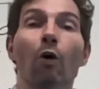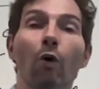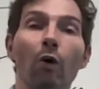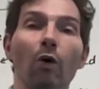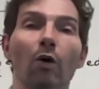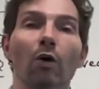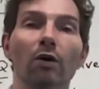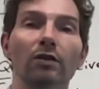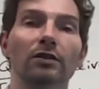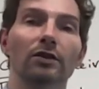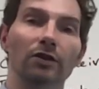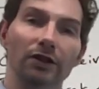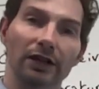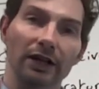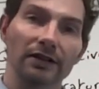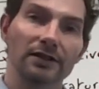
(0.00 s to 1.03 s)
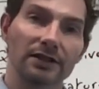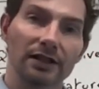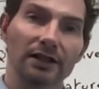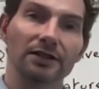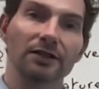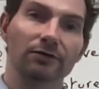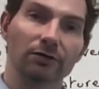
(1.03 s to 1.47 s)
Or, again,
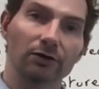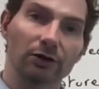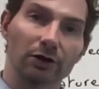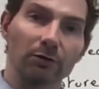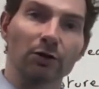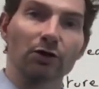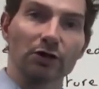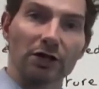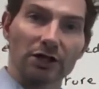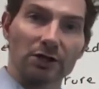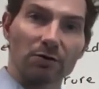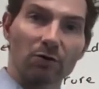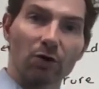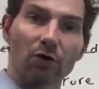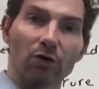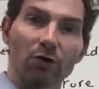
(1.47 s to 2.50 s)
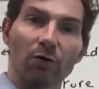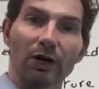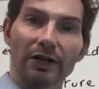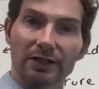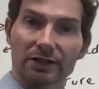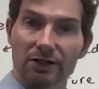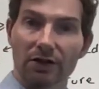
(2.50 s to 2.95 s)
said differently, because that's more the
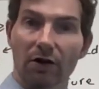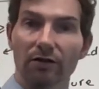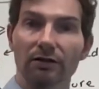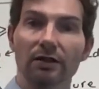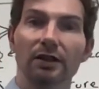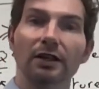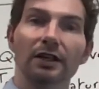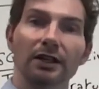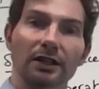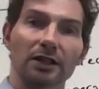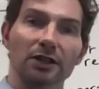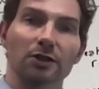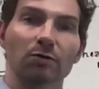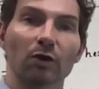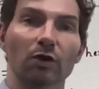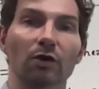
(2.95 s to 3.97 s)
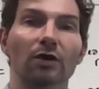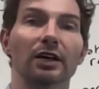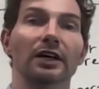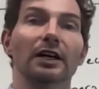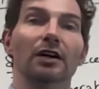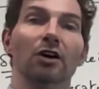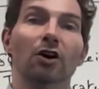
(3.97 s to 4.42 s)
way it's done, is more
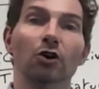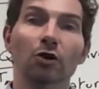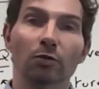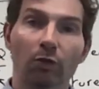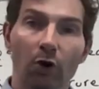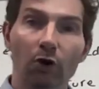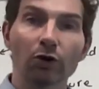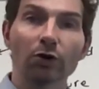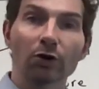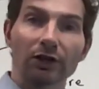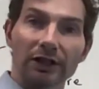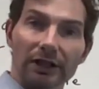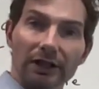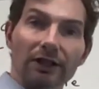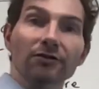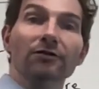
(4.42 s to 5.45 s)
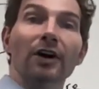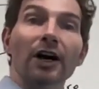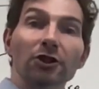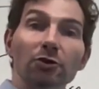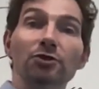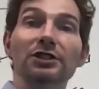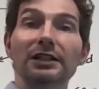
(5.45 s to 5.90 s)
upon looking at
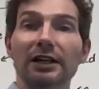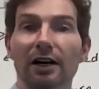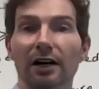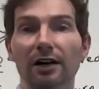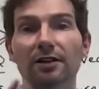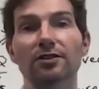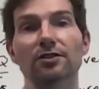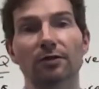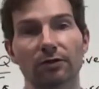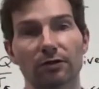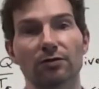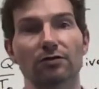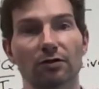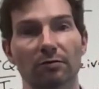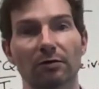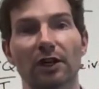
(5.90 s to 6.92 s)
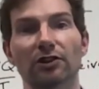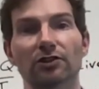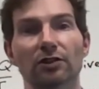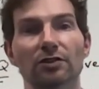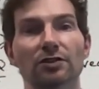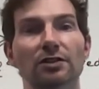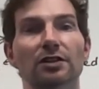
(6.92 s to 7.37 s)
various kinds of
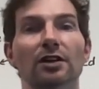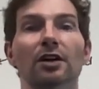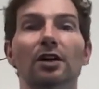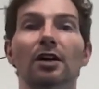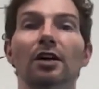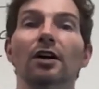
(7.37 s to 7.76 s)
transformations,